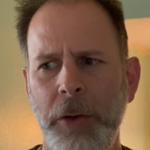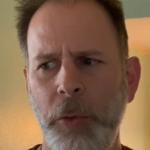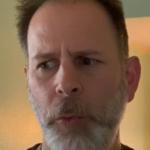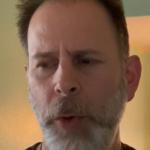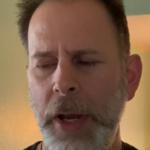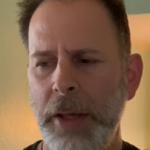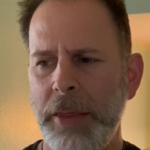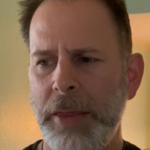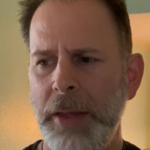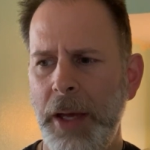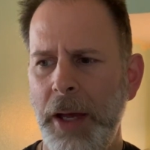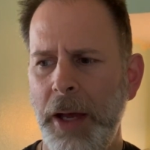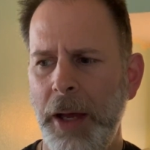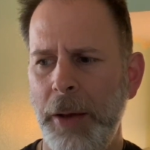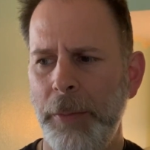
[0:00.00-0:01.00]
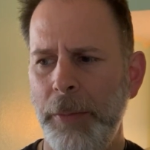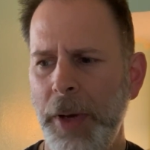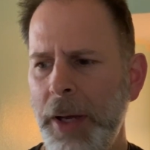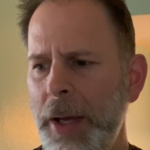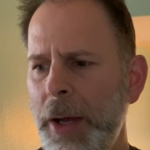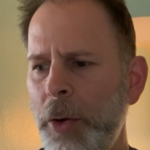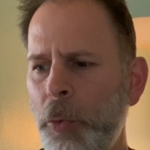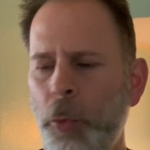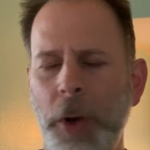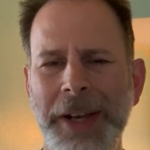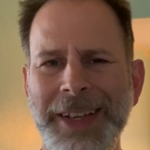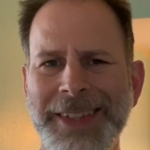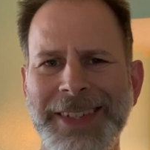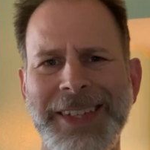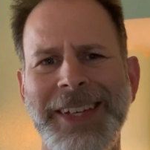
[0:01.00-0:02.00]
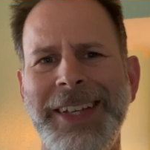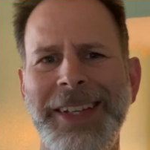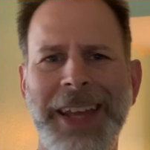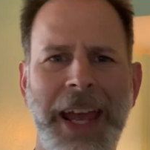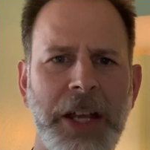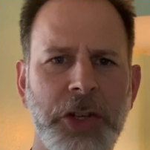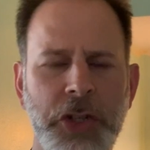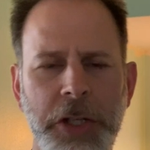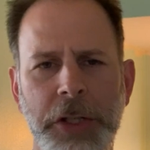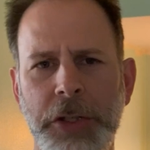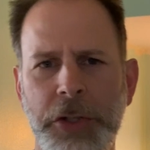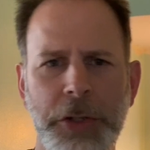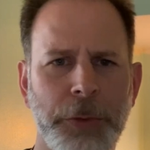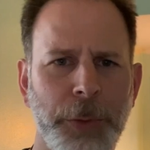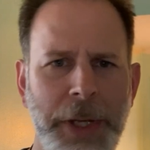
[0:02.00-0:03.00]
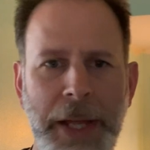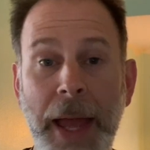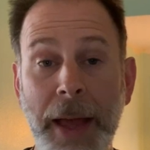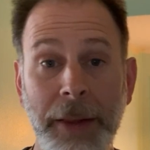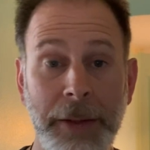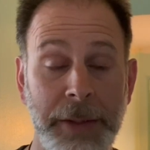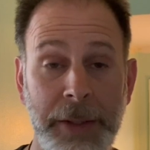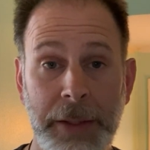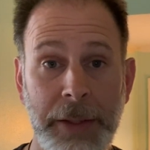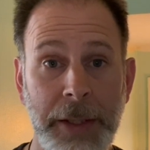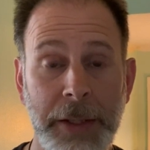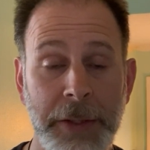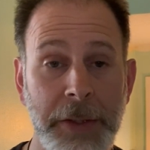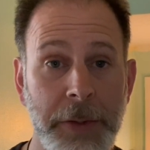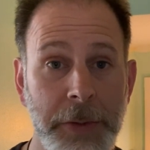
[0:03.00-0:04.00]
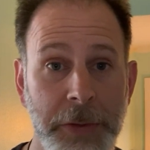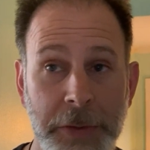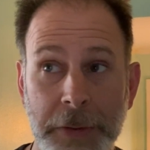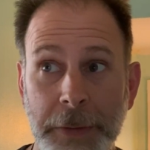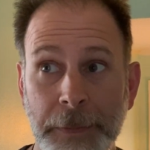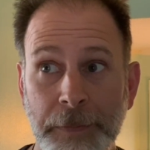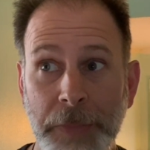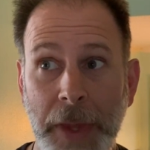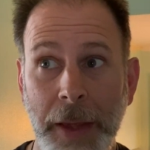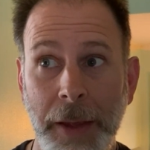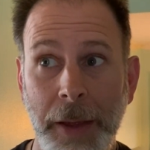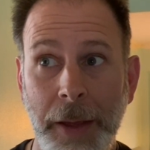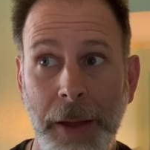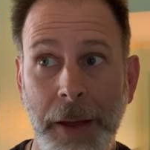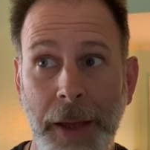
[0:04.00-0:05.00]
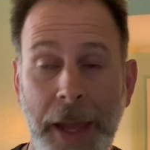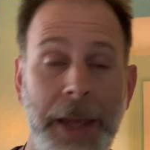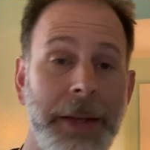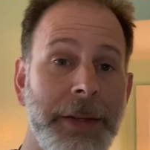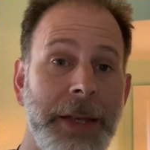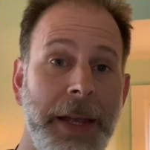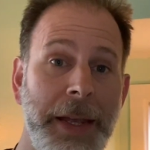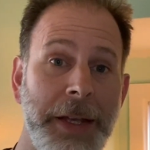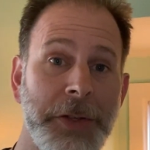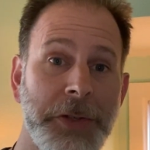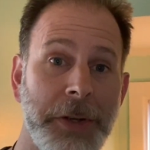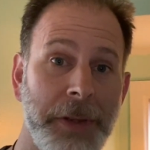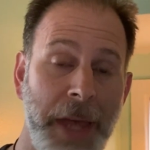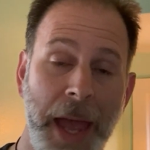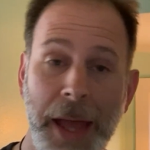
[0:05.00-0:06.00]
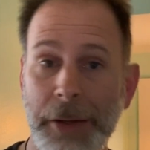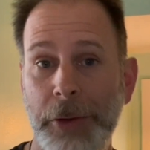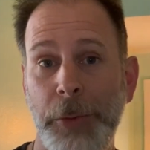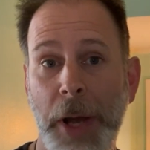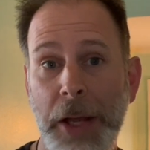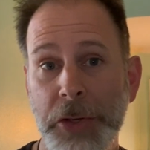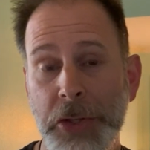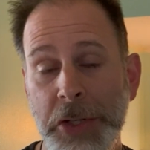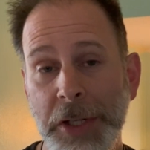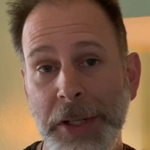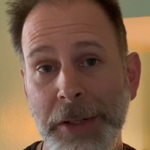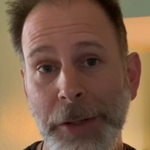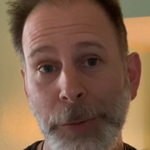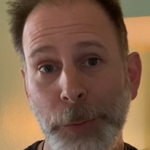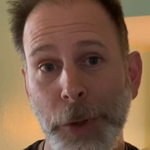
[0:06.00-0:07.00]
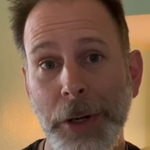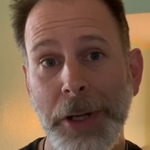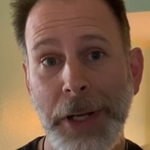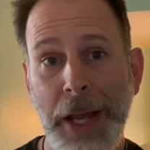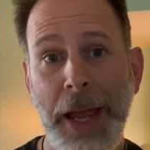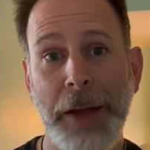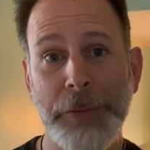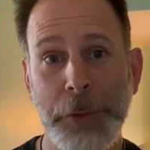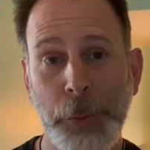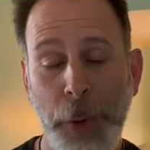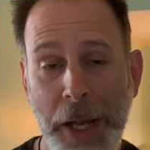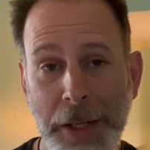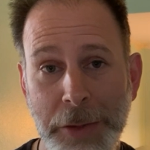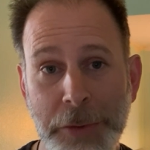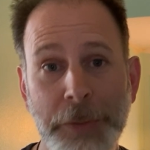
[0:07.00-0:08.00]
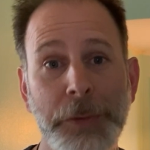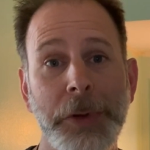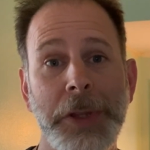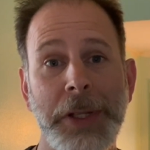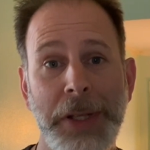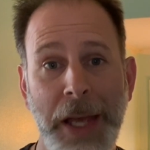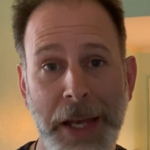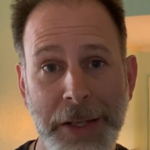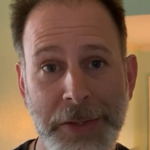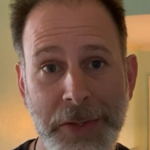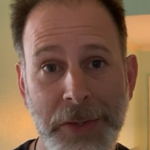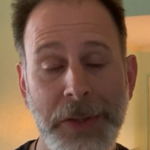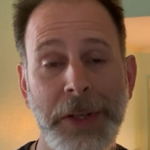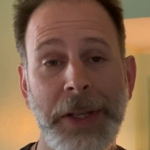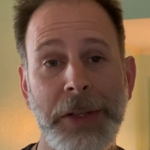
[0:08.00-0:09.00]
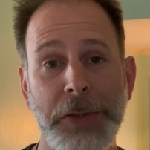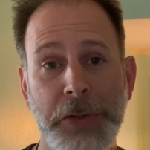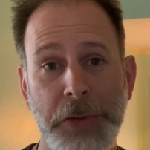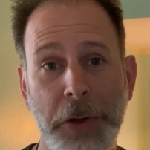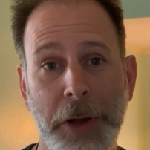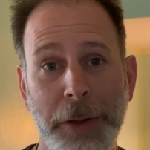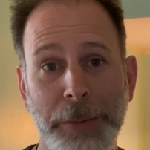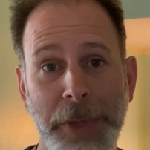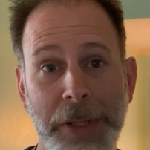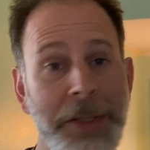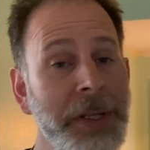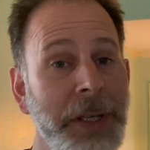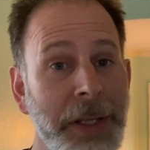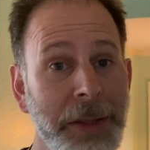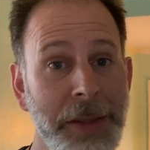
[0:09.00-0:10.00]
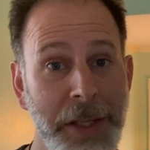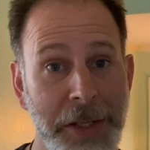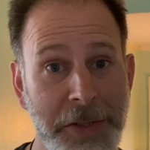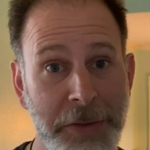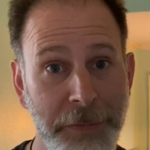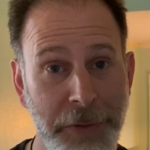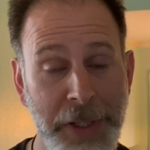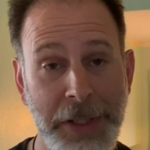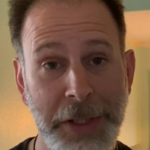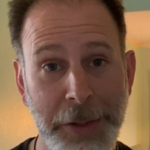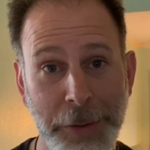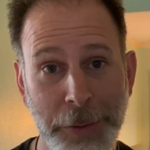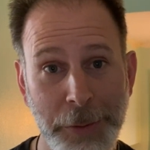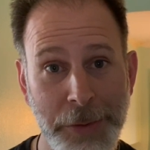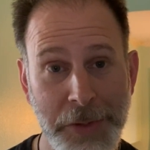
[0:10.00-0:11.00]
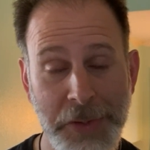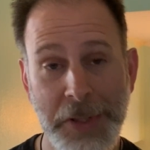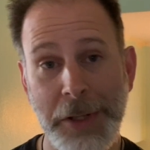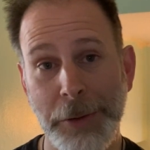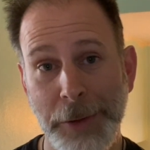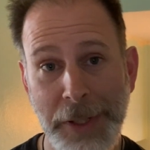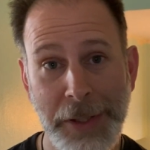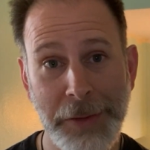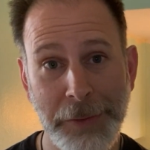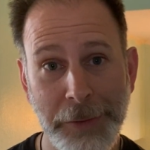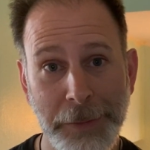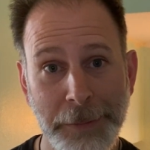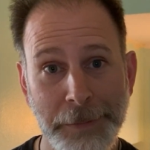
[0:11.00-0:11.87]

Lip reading: with what its connection to reality is? And to answer that question, we're going to have to wait for the next installment in this video series.